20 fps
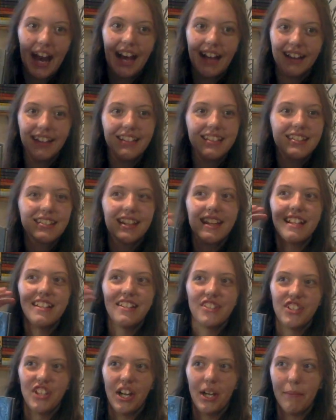Alice
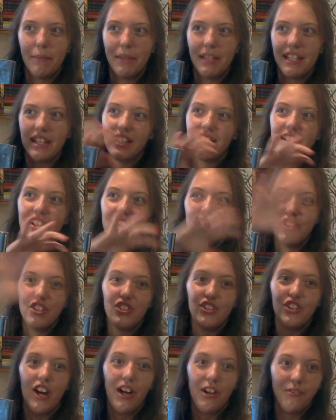and zombie
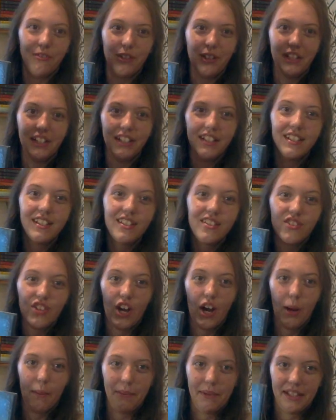genre
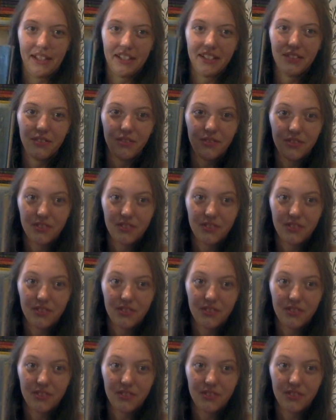topic.